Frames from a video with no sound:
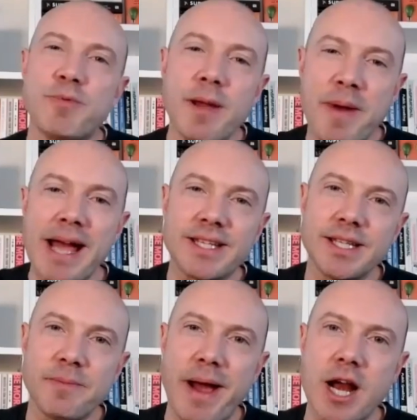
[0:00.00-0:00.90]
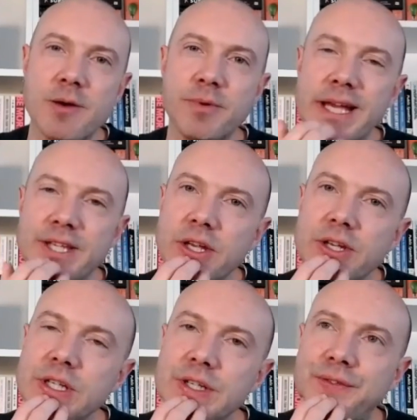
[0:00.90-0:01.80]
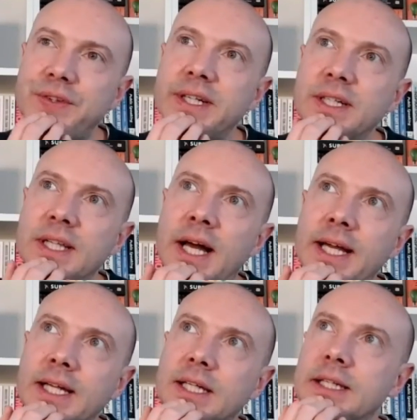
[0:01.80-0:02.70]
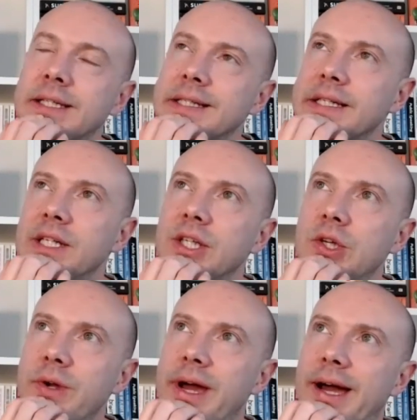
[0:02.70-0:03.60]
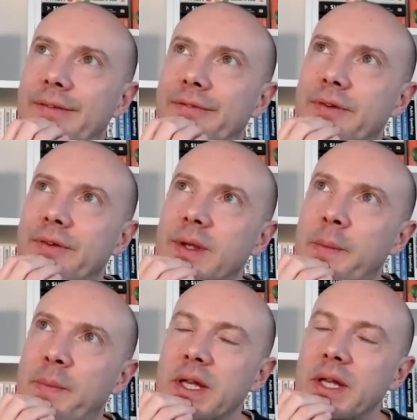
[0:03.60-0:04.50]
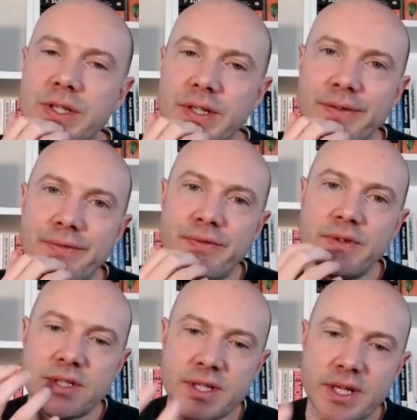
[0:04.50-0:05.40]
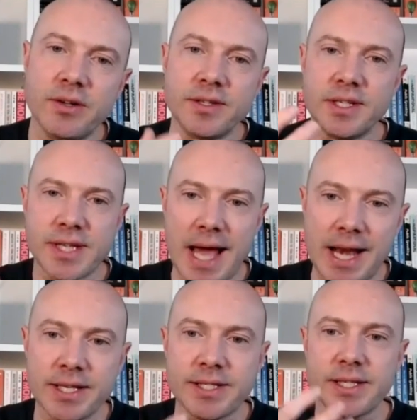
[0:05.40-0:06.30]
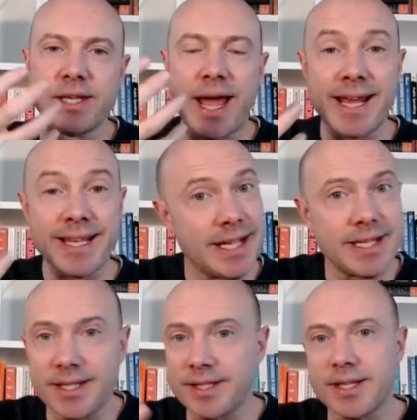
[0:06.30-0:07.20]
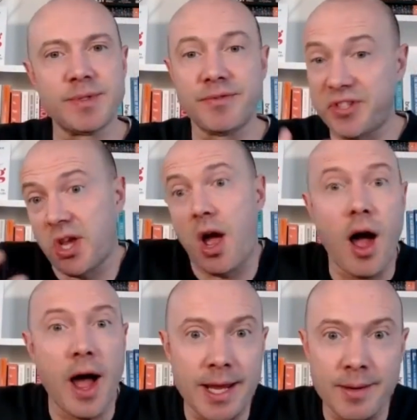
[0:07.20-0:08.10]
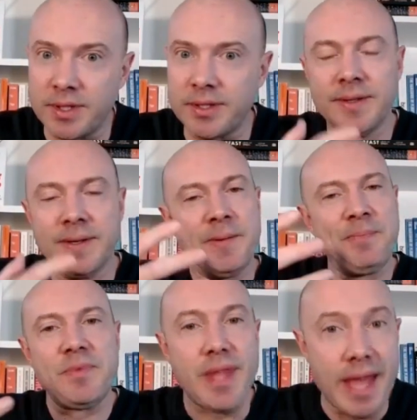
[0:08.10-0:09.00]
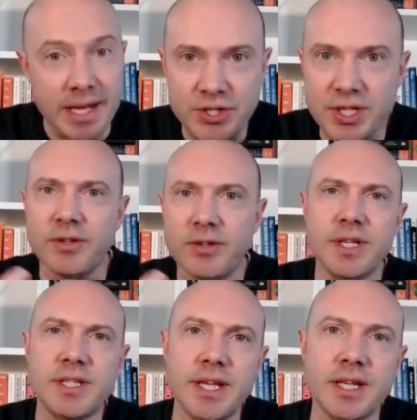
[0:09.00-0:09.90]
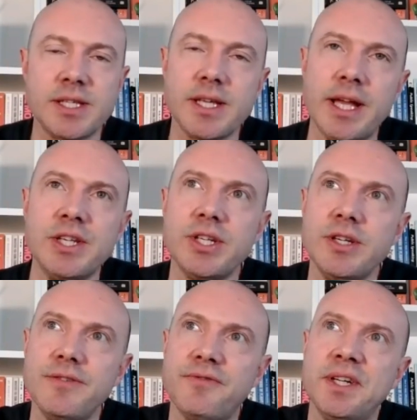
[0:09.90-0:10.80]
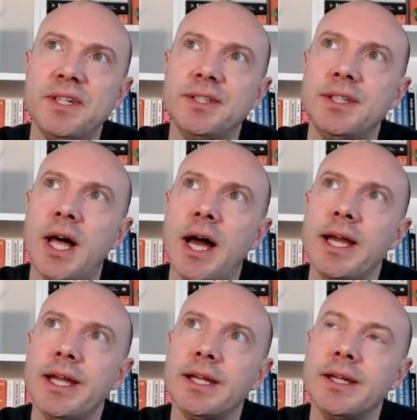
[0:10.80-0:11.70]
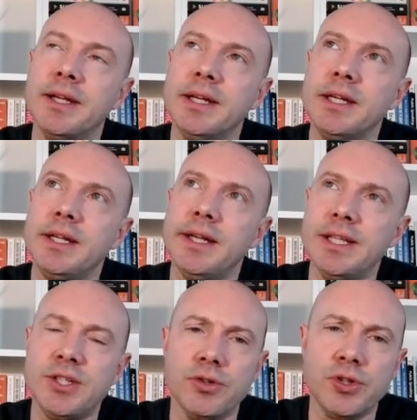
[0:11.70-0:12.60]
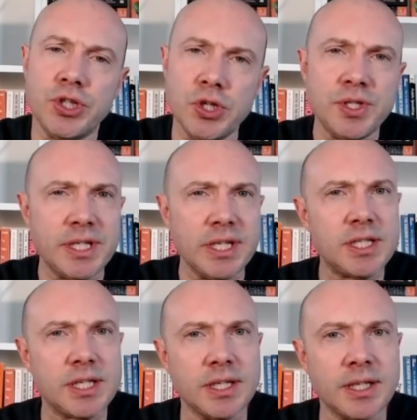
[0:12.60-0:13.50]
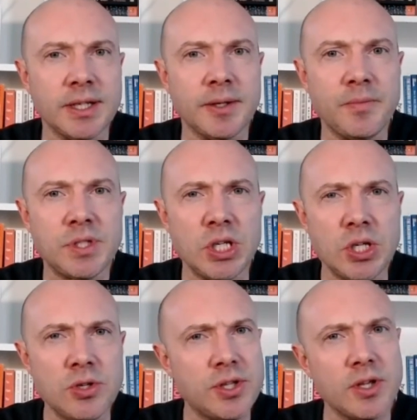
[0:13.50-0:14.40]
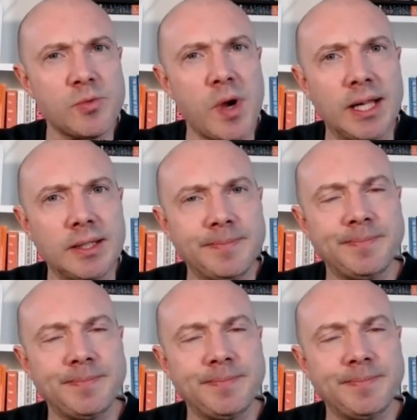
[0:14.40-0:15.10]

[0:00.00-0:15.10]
bring it back to the parable there. So do you feel like you have a bunch of skills and talents and assets in terms of time and energy and all these things? And do you feel like it's your duty to use those well?